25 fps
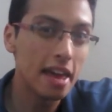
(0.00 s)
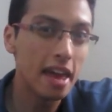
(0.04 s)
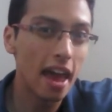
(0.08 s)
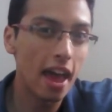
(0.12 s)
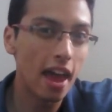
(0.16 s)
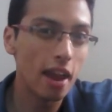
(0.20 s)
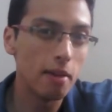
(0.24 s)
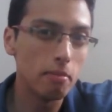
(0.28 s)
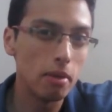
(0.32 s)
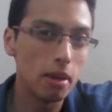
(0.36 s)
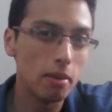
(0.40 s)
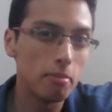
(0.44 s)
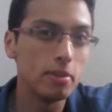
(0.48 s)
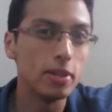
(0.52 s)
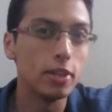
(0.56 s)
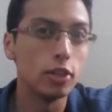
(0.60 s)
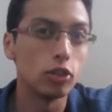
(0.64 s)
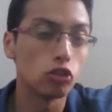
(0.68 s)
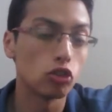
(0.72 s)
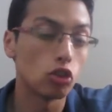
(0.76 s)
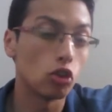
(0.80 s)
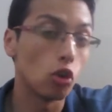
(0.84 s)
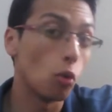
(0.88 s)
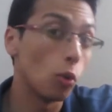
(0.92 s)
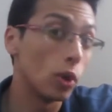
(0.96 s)
and maybe
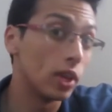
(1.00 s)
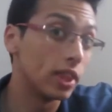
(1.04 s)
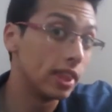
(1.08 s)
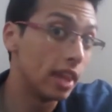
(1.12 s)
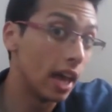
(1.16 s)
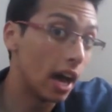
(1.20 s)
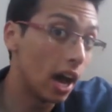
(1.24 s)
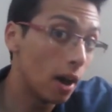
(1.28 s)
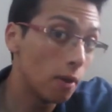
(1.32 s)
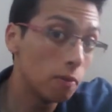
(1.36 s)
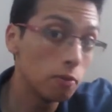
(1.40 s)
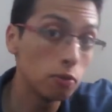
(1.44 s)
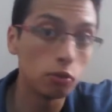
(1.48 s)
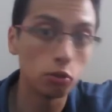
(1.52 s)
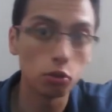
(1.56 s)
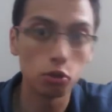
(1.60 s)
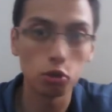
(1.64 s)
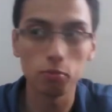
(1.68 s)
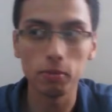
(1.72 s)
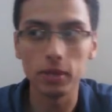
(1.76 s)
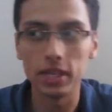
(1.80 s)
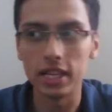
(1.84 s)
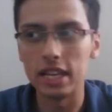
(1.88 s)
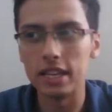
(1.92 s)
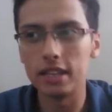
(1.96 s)
slow it down or
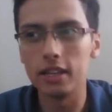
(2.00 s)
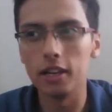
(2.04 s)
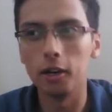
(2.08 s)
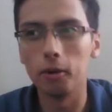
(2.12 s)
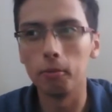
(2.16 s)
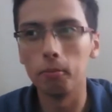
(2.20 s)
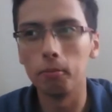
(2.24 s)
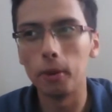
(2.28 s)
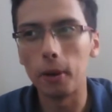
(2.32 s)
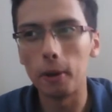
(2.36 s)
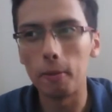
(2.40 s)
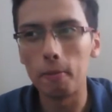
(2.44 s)
speed it up.